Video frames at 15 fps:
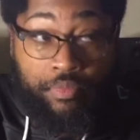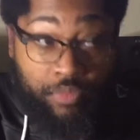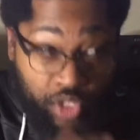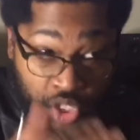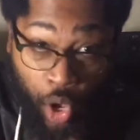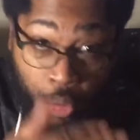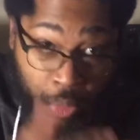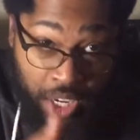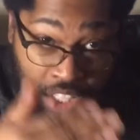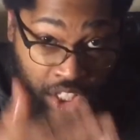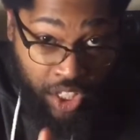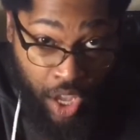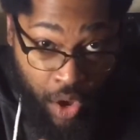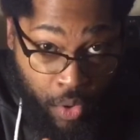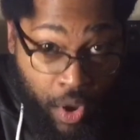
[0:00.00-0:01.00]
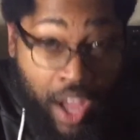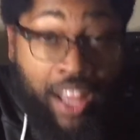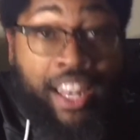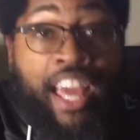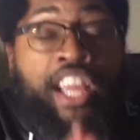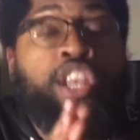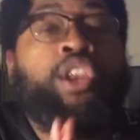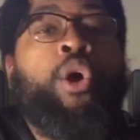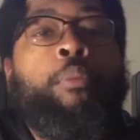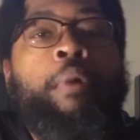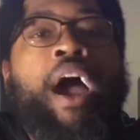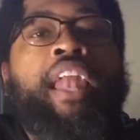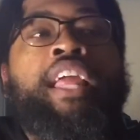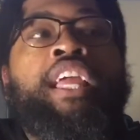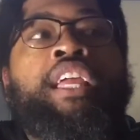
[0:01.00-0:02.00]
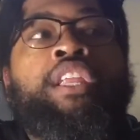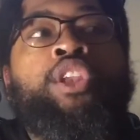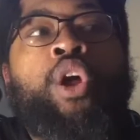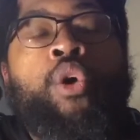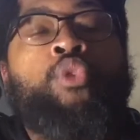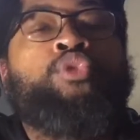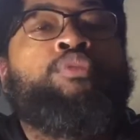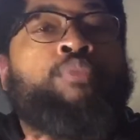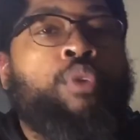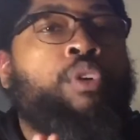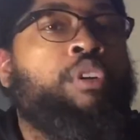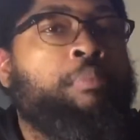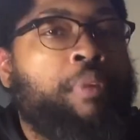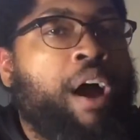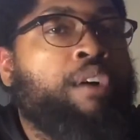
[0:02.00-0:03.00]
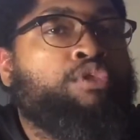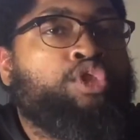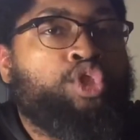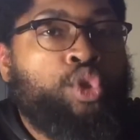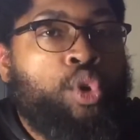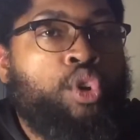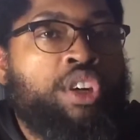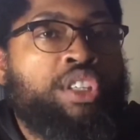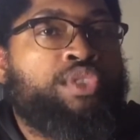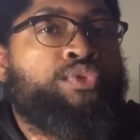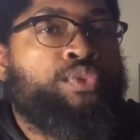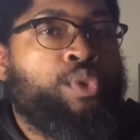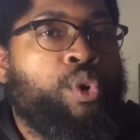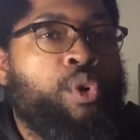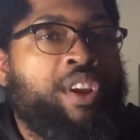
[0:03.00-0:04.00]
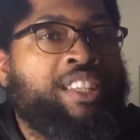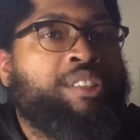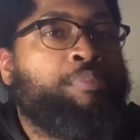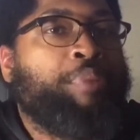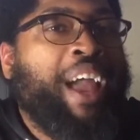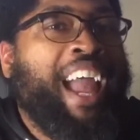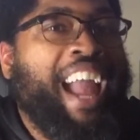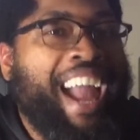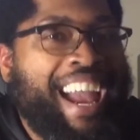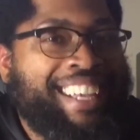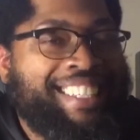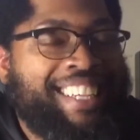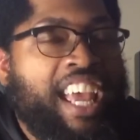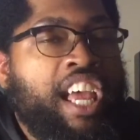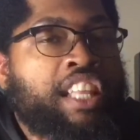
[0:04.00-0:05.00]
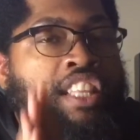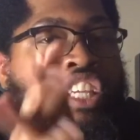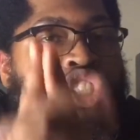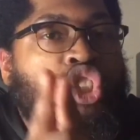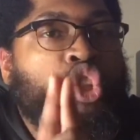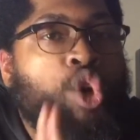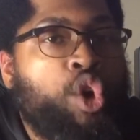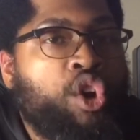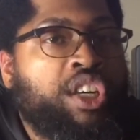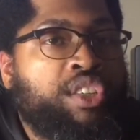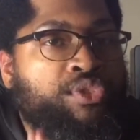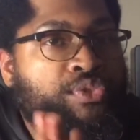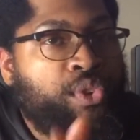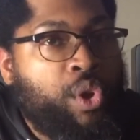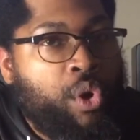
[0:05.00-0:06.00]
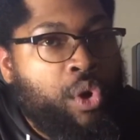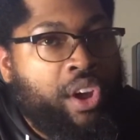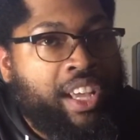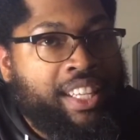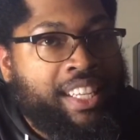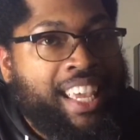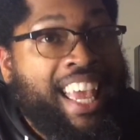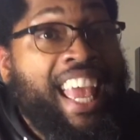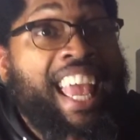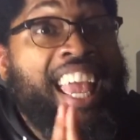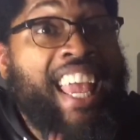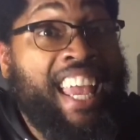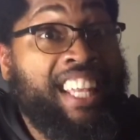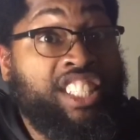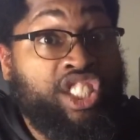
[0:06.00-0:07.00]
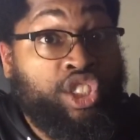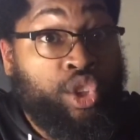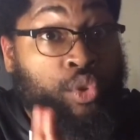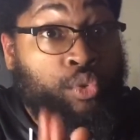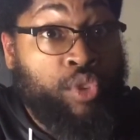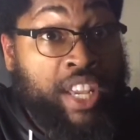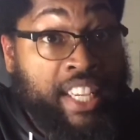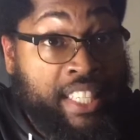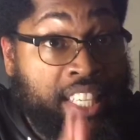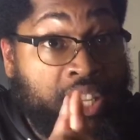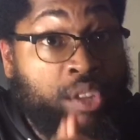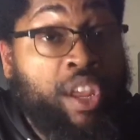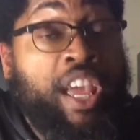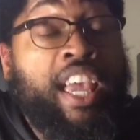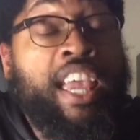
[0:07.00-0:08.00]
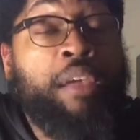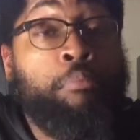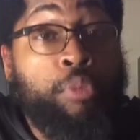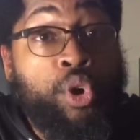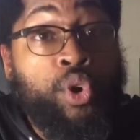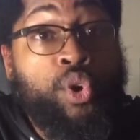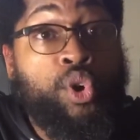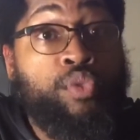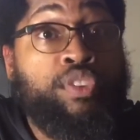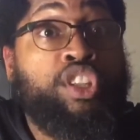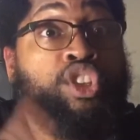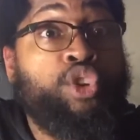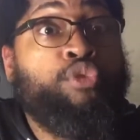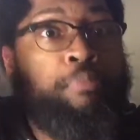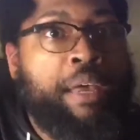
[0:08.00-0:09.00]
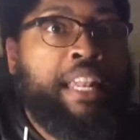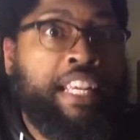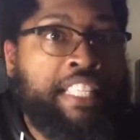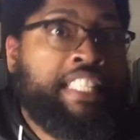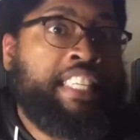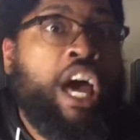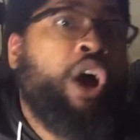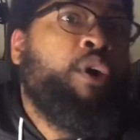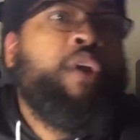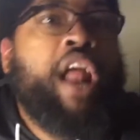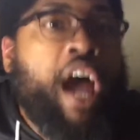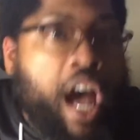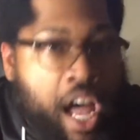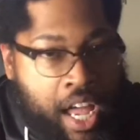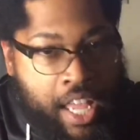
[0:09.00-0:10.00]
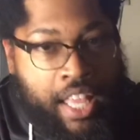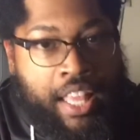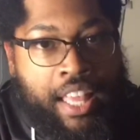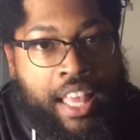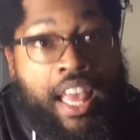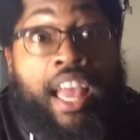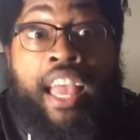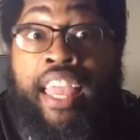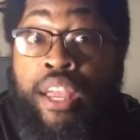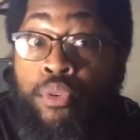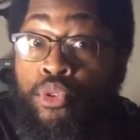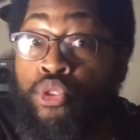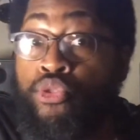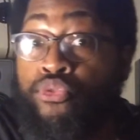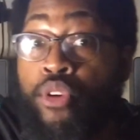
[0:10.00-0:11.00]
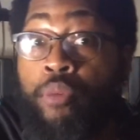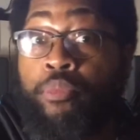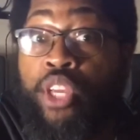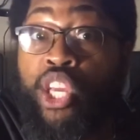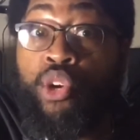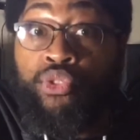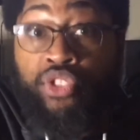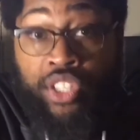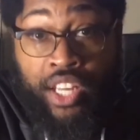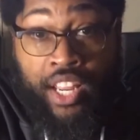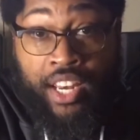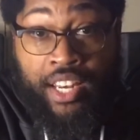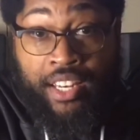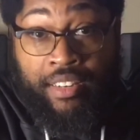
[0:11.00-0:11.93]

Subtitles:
So much so, like, nobody knows more about George Floyd's past than George Floyd. Hence the reason he moved to Minnesota. He was from Houston.